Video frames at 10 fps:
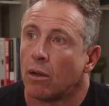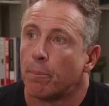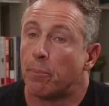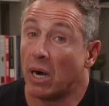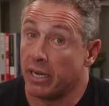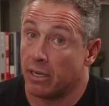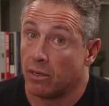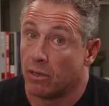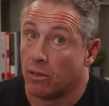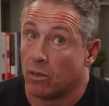But
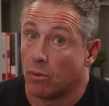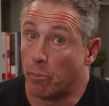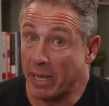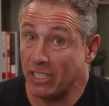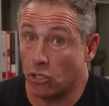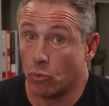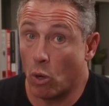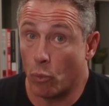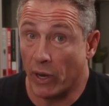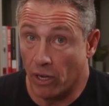based on
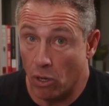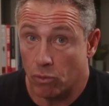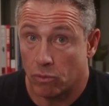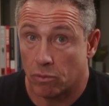what we know,